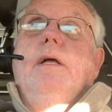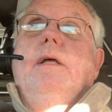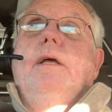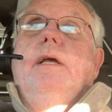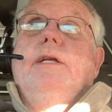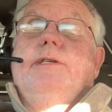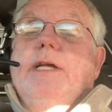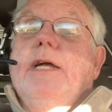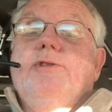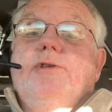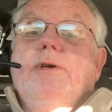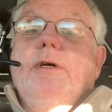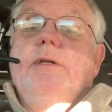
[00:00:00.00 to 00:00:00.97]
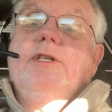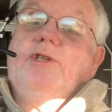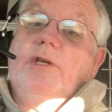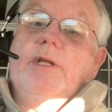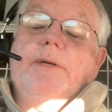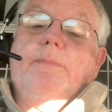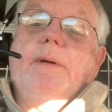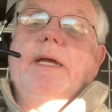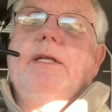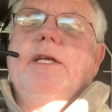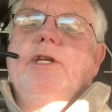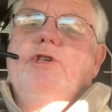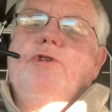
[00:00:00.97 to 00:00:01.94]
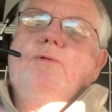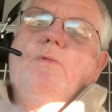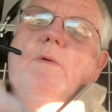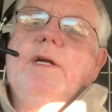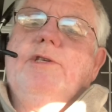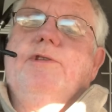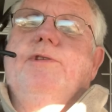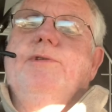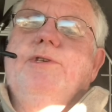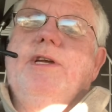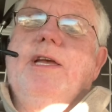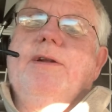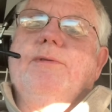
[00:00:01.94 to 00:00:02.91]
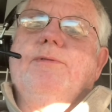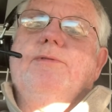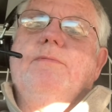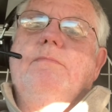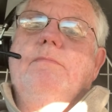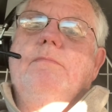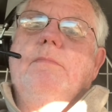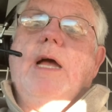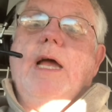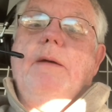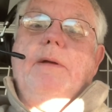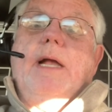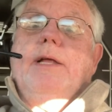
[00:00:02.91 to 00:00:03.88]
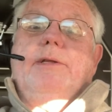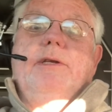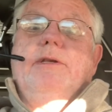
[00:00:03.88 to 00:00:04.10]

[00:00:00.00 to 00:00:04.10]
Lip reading: It sounds good. It's clickbait. It gets you to watch their channels. I got this